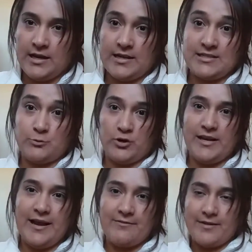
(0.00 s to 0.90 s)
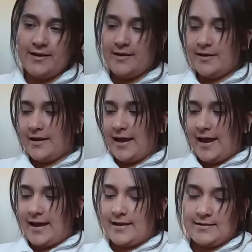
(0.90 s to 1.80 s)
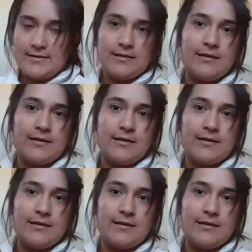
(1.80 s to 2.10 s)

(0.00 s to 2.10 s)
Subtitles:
It's really heavy, and